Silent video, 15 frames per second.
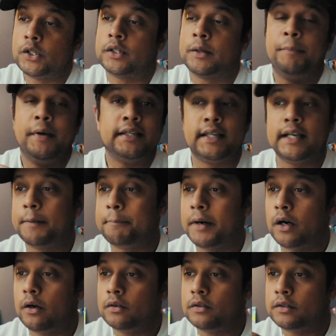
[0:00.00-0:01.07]
So the best thing
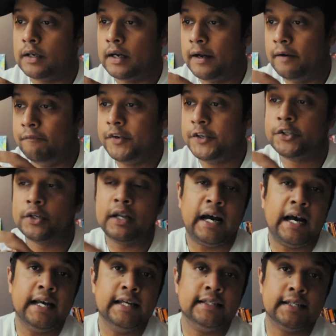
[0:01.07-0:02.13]
about
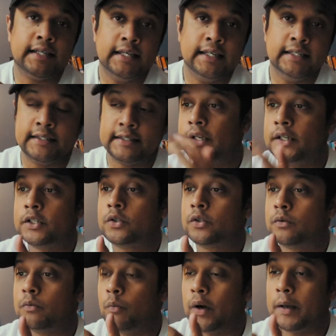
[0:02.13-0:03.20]
Visualize is this
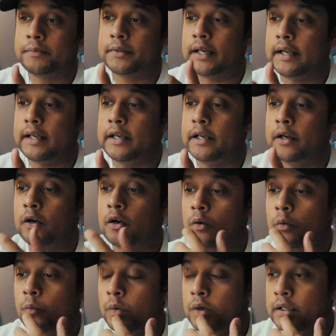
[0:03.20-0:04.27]
website
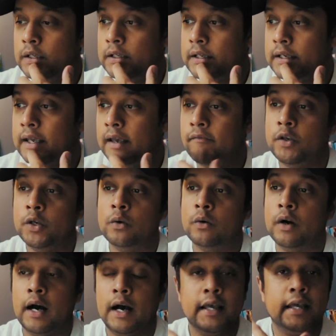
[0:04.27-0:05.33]
here will give
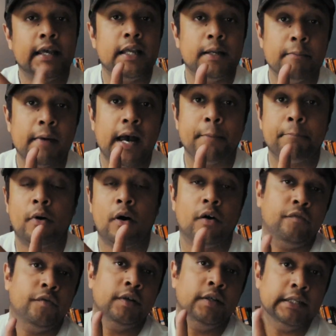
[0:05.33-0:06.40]
you a heat map
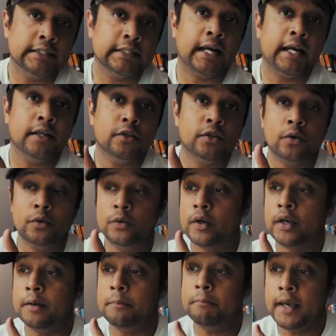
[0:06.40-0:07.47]
of your design, so you
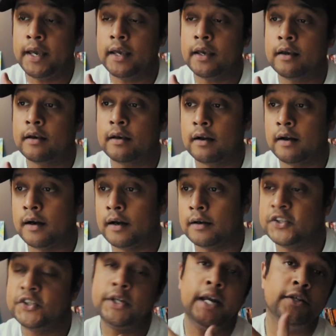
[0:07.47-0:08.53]
can make
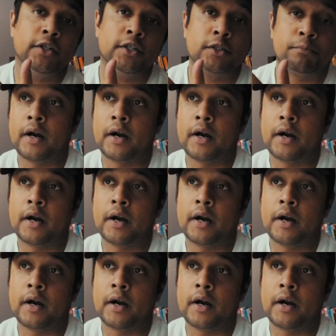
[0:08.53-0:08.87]
changes